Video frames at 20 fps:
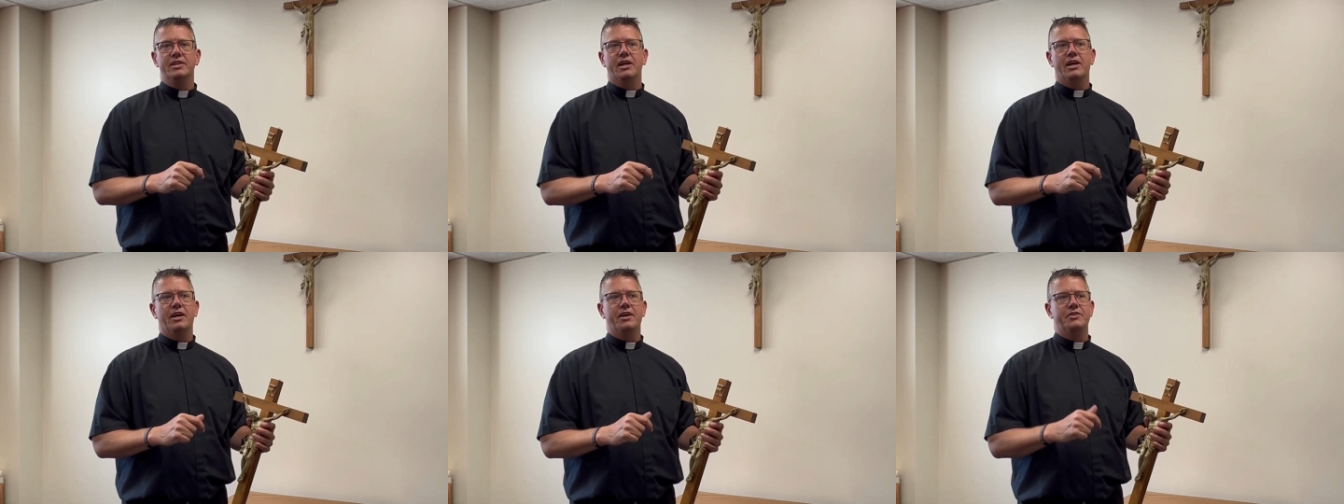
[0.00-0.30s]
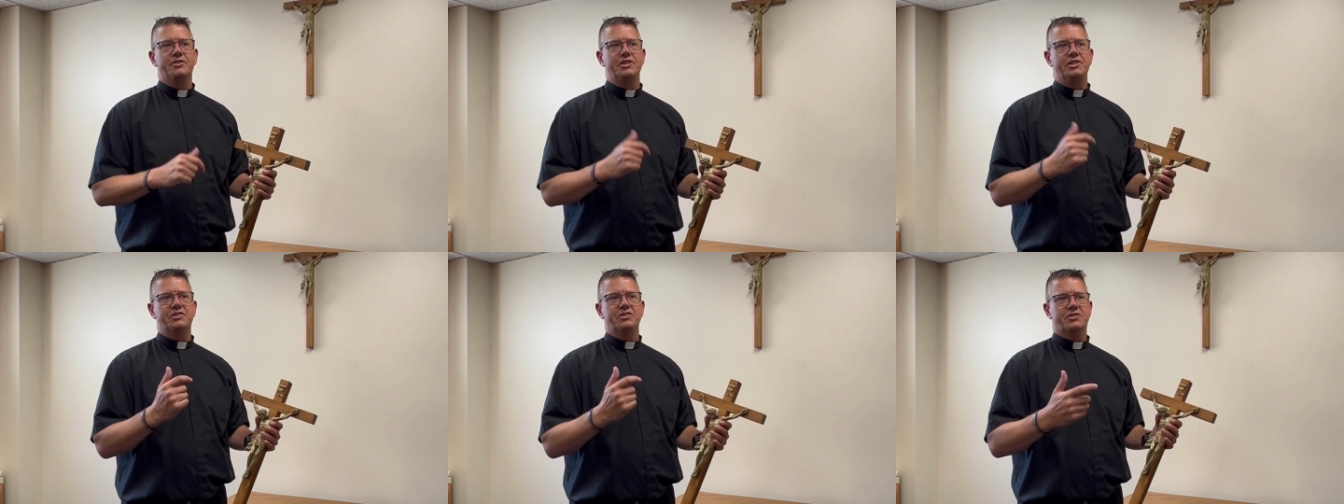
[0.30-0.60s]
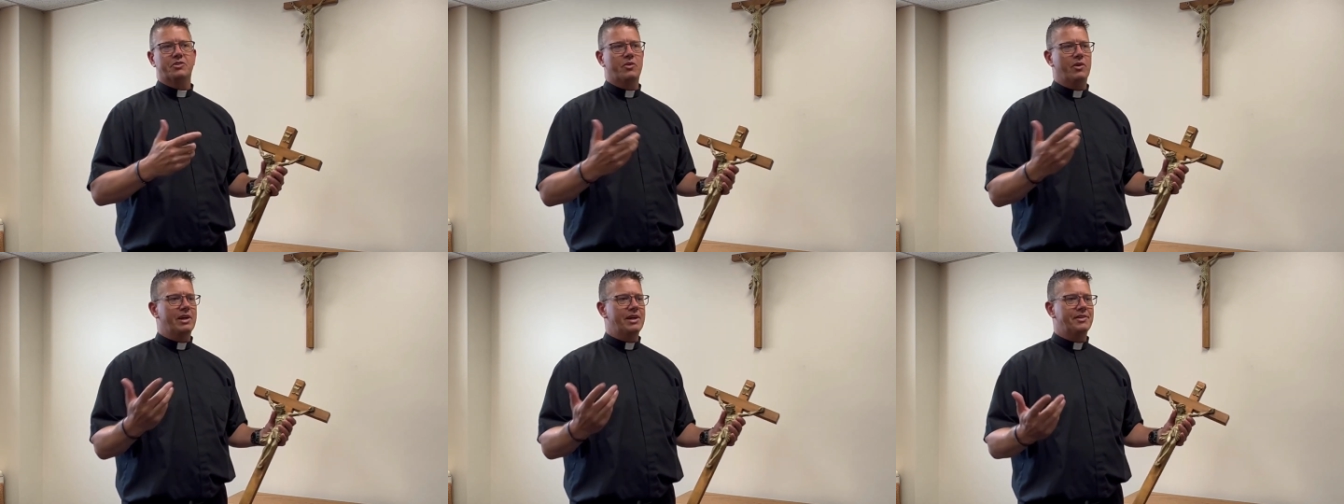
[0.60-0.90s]
Uh, Jesus
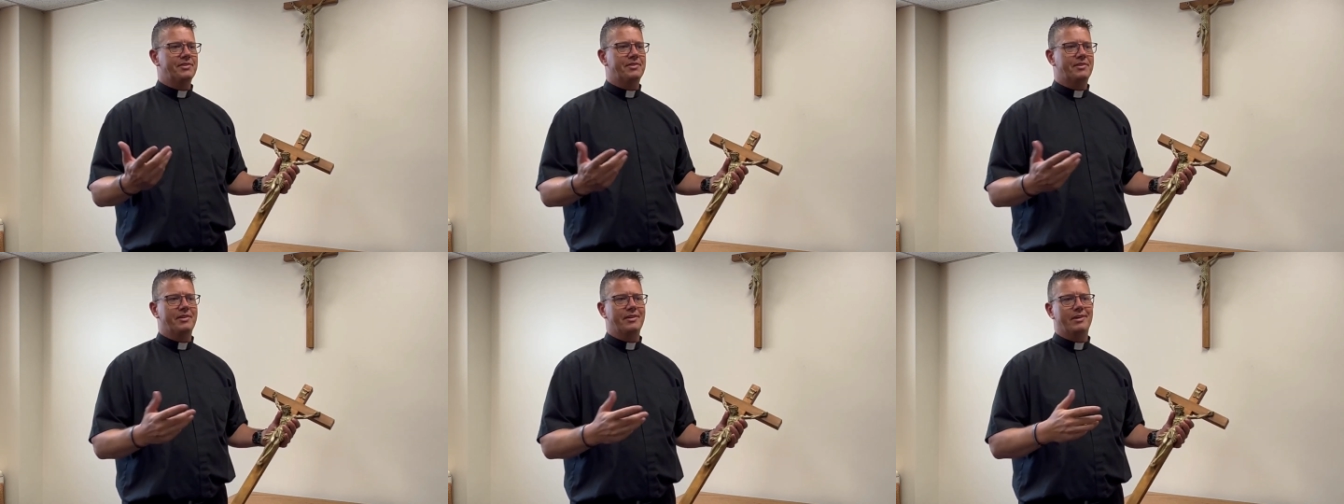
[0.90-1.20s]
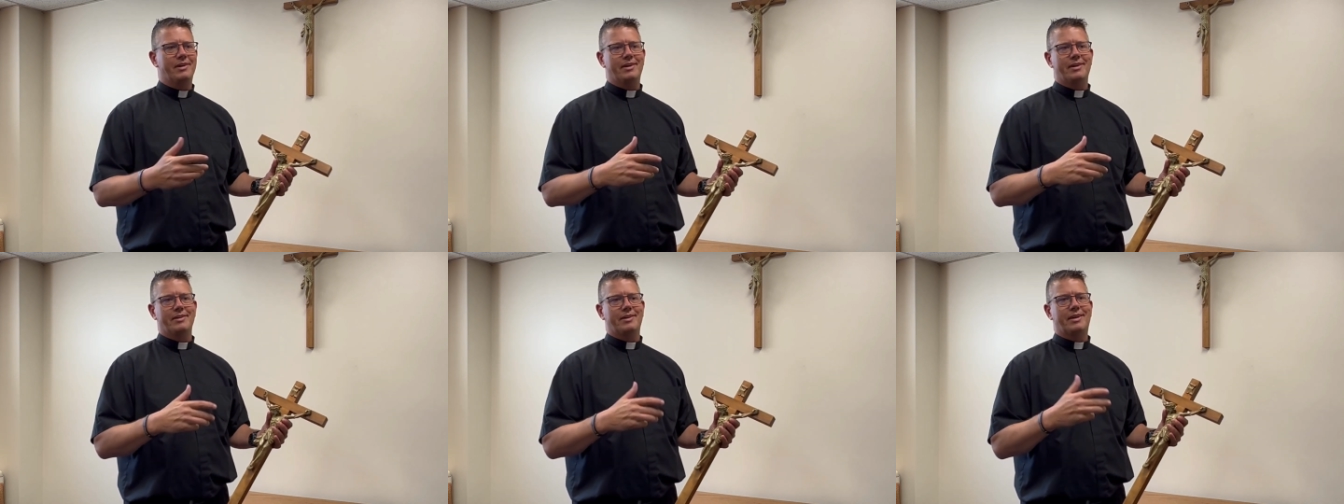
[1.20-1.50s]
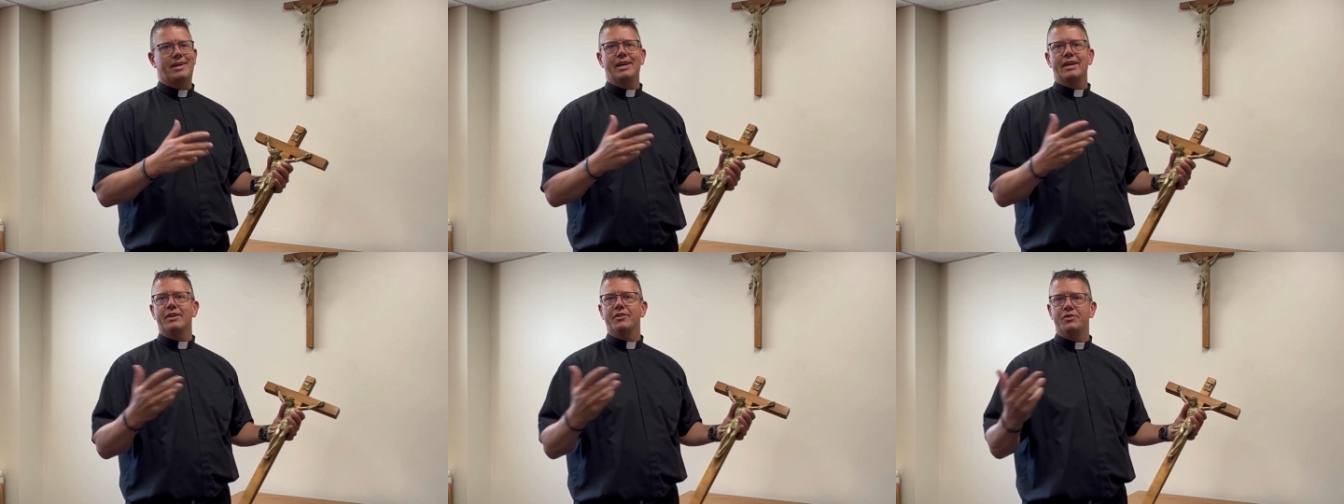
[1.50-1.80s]
Christ, uh, the
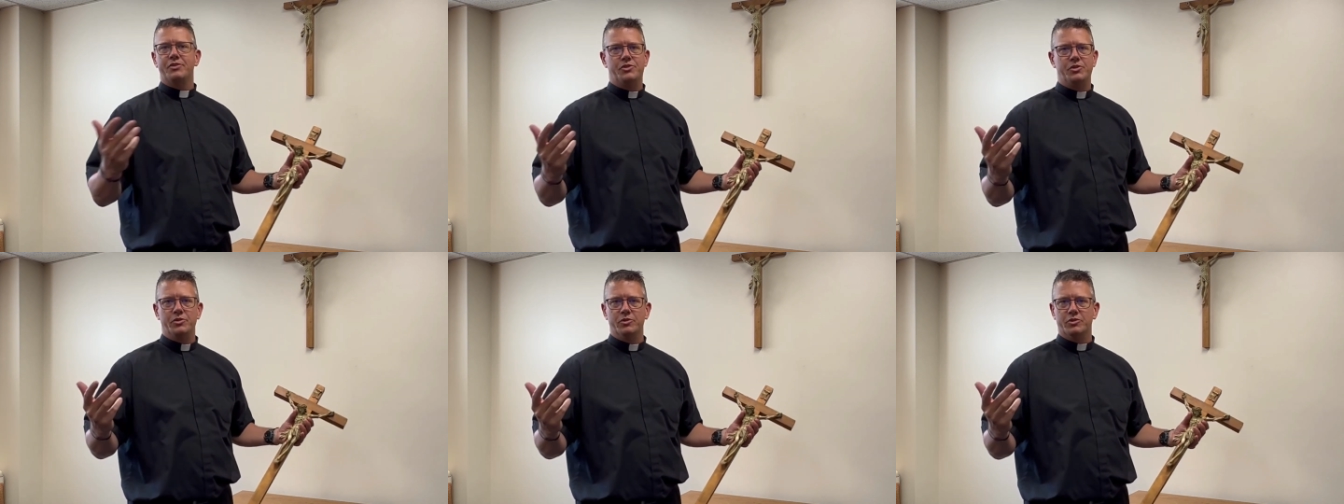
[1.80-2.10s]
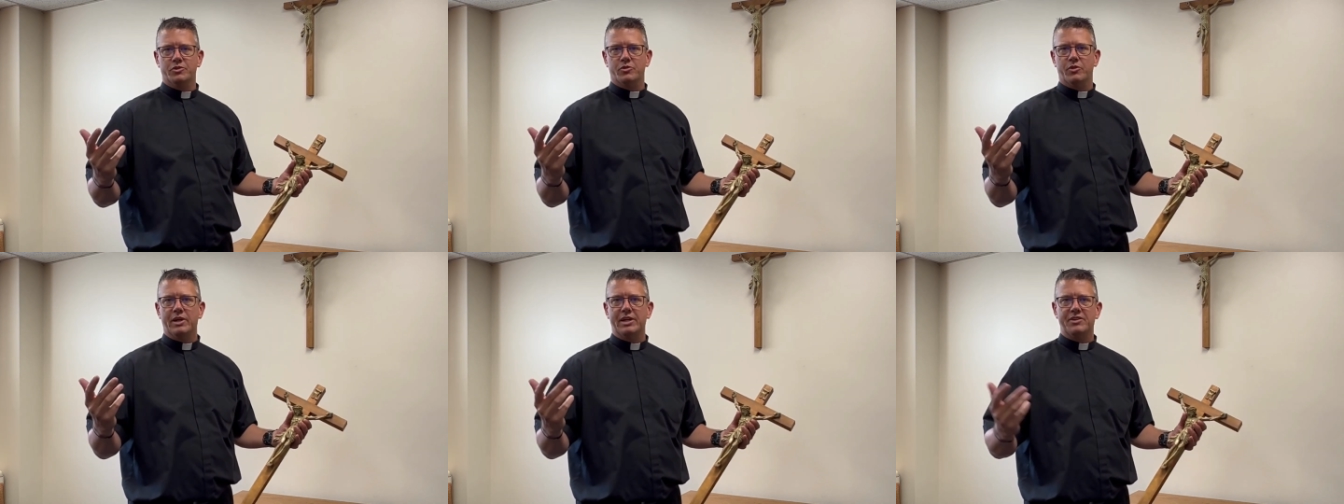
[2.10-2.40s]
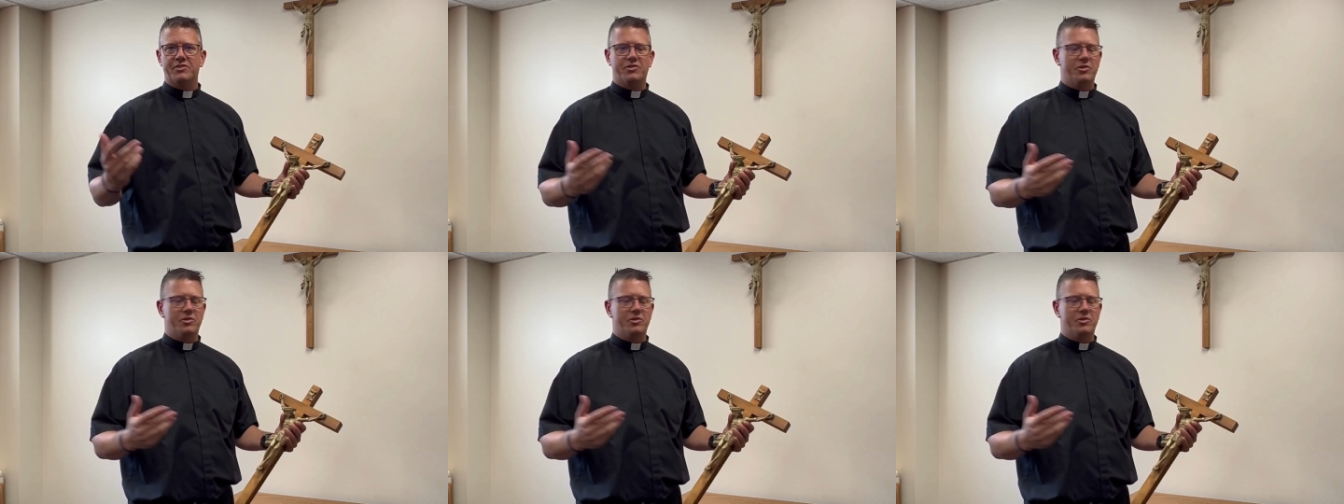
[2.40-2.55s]
King of the Jews, right?